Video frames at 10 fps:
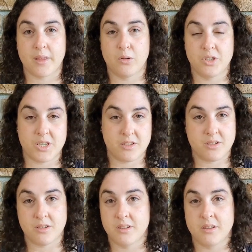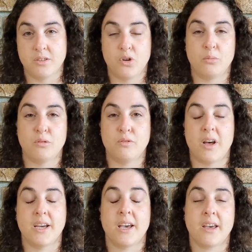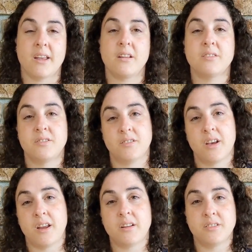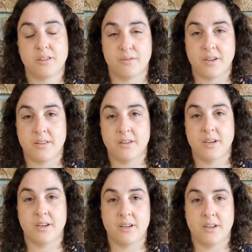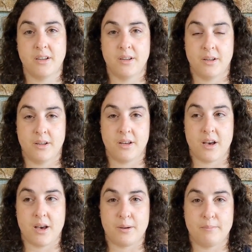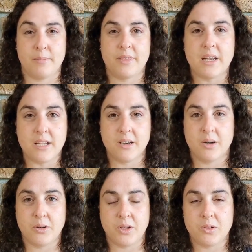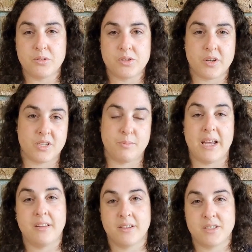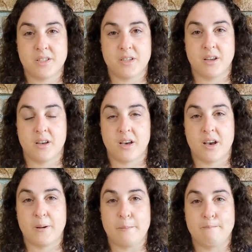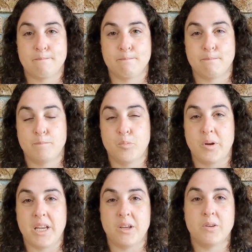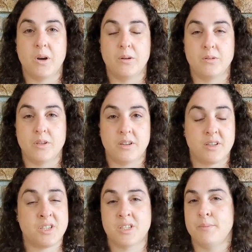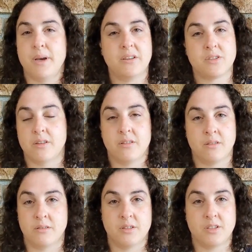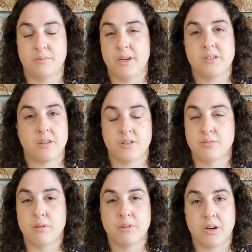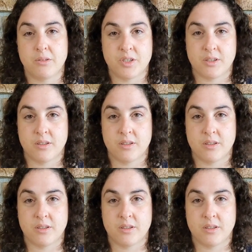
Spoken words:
or just normal fly kick. It'll differ. The lingo used to explain this when you go, it just depends on the swim coach.